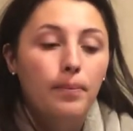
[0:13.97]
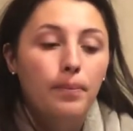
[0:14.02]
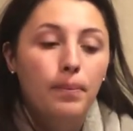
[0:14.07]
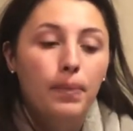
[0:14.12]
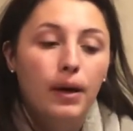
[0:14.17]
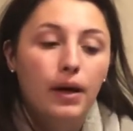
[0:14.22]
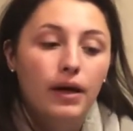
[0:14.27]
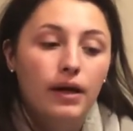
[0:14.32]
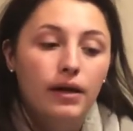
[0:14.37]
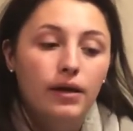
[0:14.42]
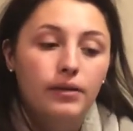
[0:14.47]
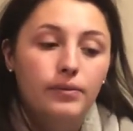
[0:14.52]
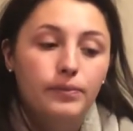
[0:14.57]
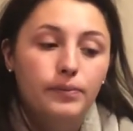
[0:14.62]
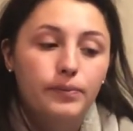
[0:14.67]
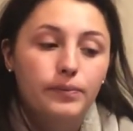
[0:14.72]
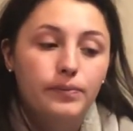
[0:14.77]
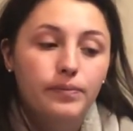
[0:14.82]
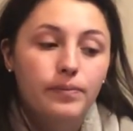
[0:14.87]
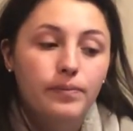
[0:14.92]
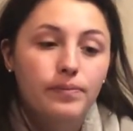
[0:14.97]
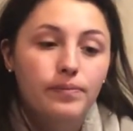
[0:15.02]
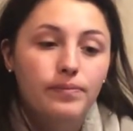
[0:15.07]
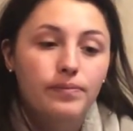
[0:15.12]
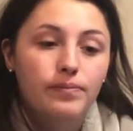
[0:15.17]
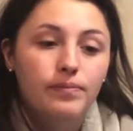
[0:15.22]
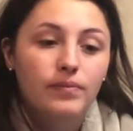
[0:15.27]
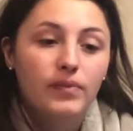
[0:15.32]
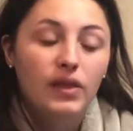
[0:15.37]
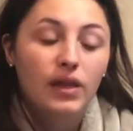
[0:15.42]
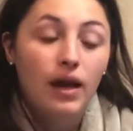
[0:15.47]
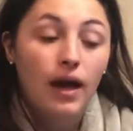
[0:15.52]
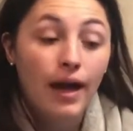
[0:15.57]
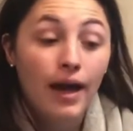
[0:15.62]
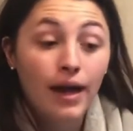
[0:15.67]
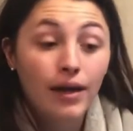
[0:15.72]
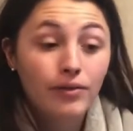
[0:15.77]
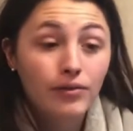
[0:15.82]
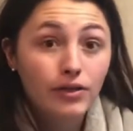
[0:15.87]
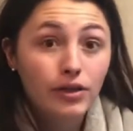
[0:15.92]
But I
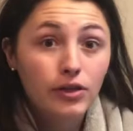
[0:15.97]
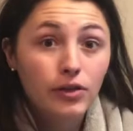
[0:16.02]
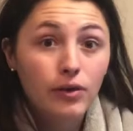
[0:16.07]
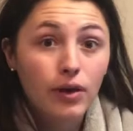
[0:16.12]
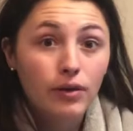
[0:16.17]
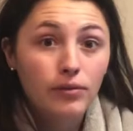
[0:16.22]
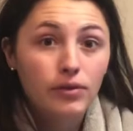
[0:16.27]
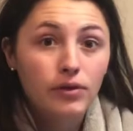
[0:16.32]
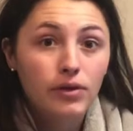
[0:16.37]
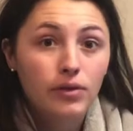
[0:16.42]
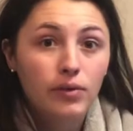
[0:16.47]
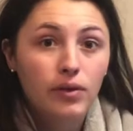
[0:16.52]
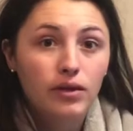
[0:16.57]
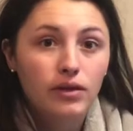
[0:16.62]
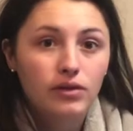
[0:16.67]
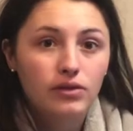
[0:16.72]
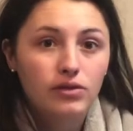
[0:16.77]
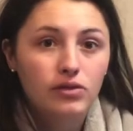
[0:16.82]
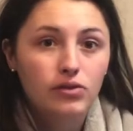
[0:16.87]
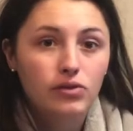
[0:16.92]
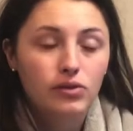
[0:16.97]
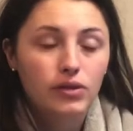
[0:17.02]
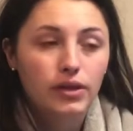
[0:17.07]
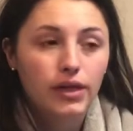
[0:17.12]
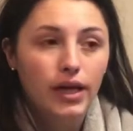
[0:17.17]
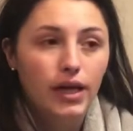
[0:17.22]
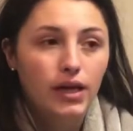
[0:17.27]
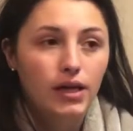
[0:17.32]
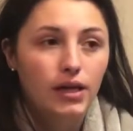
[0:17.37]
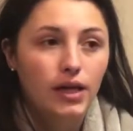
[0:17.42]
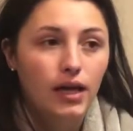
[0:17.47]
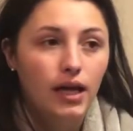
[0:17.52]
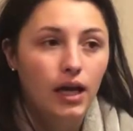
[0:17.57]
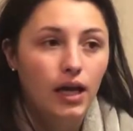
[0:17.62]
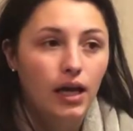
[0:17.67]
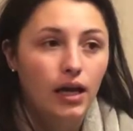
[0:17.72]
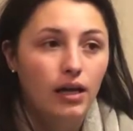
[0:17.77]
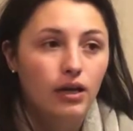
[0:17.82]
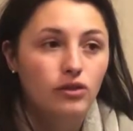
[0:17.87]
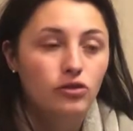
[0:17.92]
had a video I really wanted to do tonight, and I
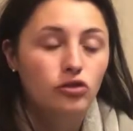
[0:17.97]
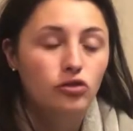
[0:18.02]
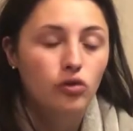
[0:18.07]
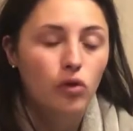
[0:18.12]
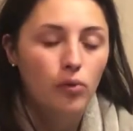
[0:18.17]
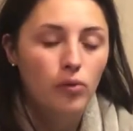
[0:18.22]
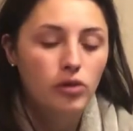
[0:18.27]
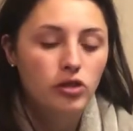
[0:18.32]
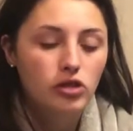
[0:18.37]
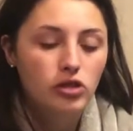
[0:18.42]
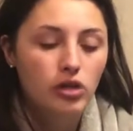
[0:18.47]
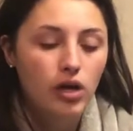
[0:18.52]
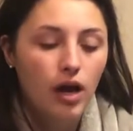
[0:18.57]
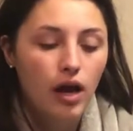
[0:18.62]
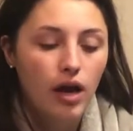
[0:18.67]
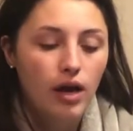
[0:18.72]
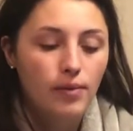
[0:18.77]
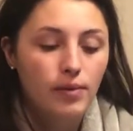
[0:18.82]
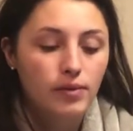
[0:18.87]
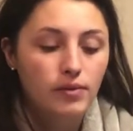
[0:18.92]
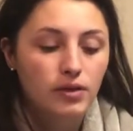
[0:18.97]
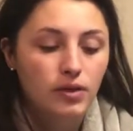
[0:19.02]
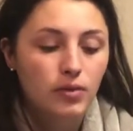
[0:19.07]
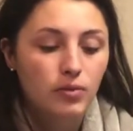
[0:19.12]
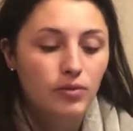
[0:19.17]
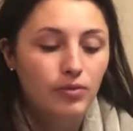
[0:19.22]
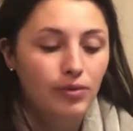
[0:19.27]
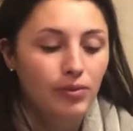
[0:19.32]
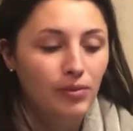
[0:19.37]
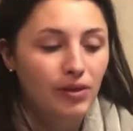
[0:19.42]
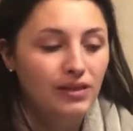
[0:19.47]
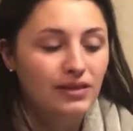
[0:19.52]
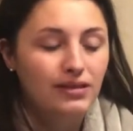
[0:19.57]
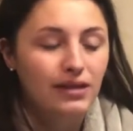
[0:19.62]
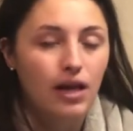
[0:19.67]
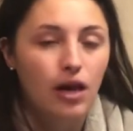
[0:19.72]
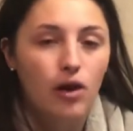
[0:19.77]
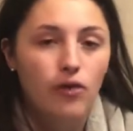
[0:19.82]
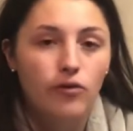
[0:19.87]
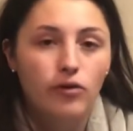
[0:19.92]
had so much time. I was going to be by
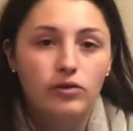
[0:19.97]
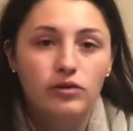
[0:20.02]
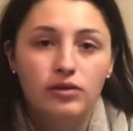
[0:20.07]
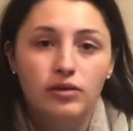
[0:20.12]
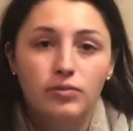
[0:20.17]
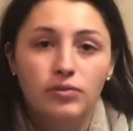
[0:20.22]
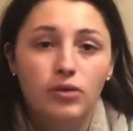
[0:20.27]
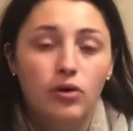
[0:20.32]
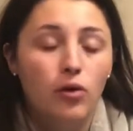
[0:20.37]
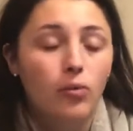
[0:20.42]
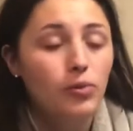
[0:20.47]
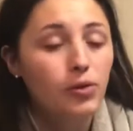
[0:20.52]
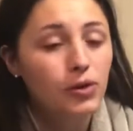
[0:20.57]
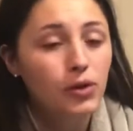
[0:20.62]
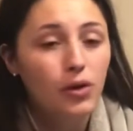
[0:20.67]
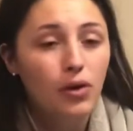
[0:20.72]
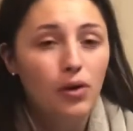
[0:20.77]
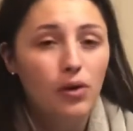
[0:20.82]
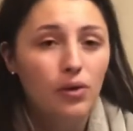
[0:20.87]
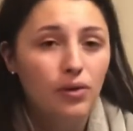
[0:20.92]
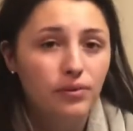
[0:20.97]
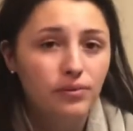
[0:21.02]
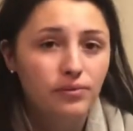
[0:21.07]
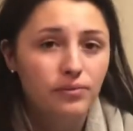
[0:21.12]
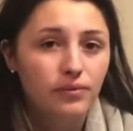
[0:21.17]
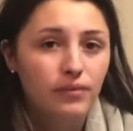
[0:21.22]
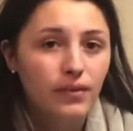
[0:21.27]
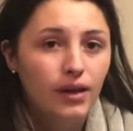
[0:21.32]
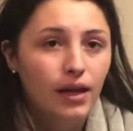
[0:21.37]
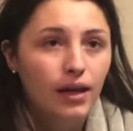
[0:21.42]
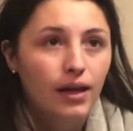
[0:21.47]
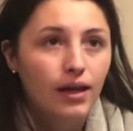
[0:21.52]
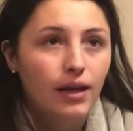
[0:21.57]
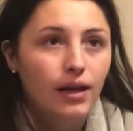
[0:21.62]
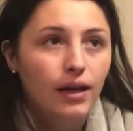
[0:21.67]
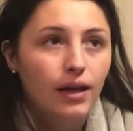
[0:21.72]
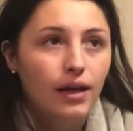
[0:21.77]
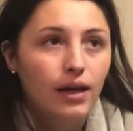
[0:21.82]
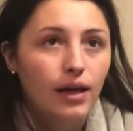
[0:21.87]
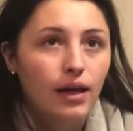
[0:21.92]
myself. I was going to be home alone,
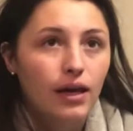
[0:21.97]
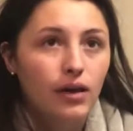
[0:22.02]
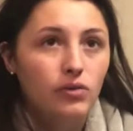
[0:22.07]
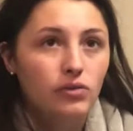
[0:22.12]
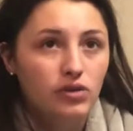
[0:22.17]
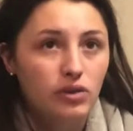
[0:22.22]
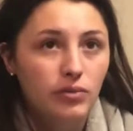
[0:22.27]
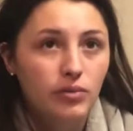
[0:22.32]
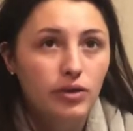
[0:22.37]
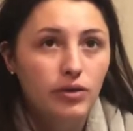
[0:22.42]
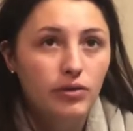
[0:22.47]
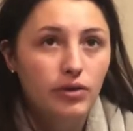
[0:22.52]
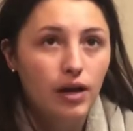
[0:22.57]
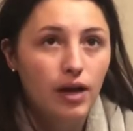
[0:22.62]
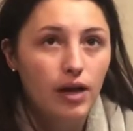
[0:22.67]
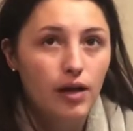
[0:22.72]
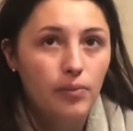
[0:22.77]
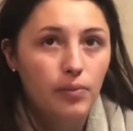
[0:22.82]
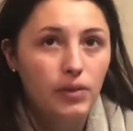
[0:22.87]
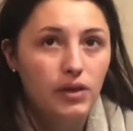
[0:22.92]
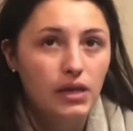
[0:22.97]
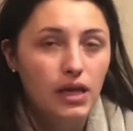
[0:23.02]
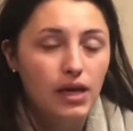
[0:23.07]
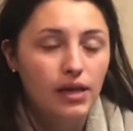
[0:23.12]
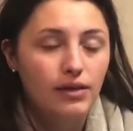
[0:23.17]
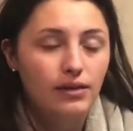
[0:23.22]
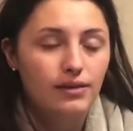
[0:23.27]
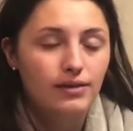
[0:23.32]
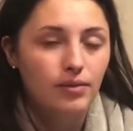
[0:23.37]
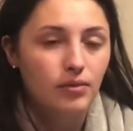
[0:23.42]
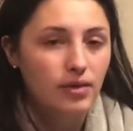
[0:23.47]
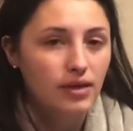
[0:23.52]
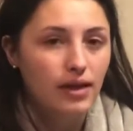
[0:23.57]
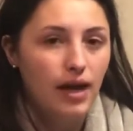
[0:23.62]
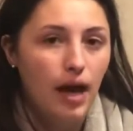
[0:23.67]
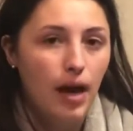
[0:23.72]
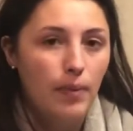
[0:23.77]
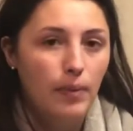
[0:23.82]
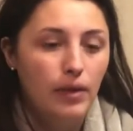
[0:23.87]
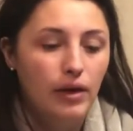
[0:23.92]
and it was going to be great, but then something
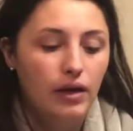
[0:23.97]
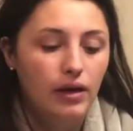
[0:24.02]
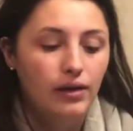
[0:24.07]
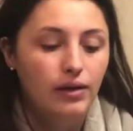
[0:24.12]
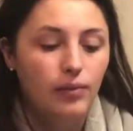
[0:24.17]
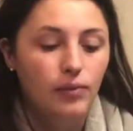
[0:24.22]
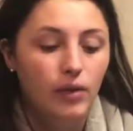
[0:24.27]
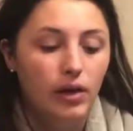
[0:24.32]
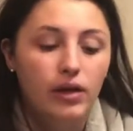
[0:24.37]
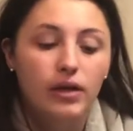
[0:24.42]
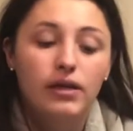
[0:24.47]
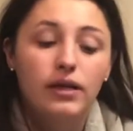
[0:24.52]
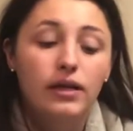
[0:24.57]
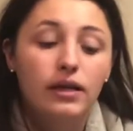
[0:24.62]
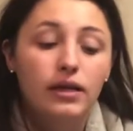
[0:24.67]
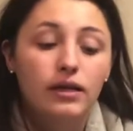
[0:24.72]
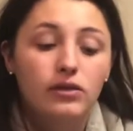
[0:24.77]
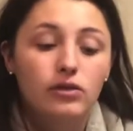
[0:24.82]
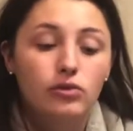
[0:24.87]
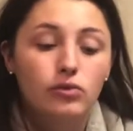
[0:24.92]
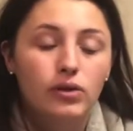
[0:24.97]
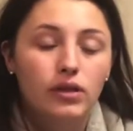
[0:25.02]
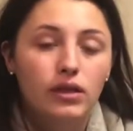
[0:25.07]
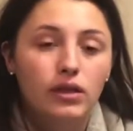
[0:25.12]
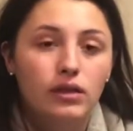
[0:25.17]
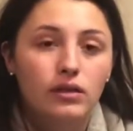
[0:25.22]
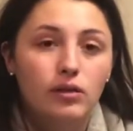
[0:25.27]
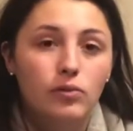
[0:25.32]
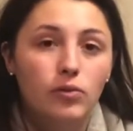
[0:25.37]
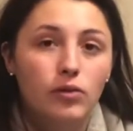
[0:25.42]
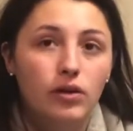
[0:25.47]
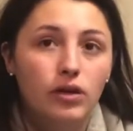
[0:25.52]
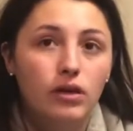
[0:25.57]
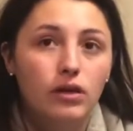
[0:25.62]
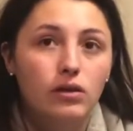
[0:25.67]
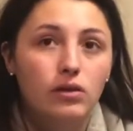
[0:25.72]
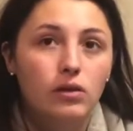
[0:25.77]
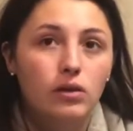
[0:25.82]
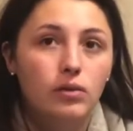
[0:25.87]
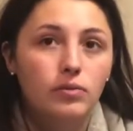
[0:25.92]
happened. I'm not going to get into it because I'm already a
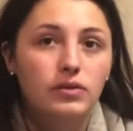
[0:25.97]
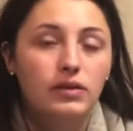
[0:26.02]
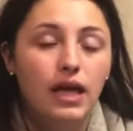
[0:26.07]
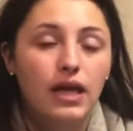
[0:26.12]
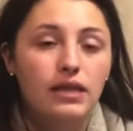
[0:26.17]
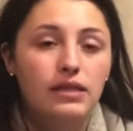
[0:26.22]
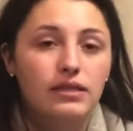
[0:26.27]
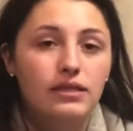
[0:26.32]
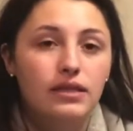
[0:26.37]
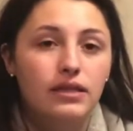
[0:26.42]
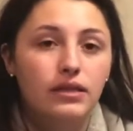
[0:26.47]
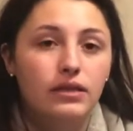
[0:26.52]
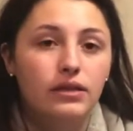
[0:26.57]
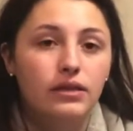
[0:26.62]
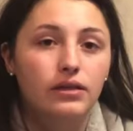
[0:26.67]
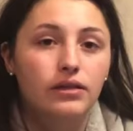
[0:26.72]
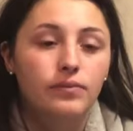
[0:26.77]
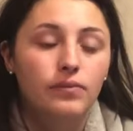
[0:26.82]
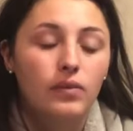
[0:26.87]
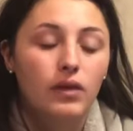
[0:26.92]
little upset still.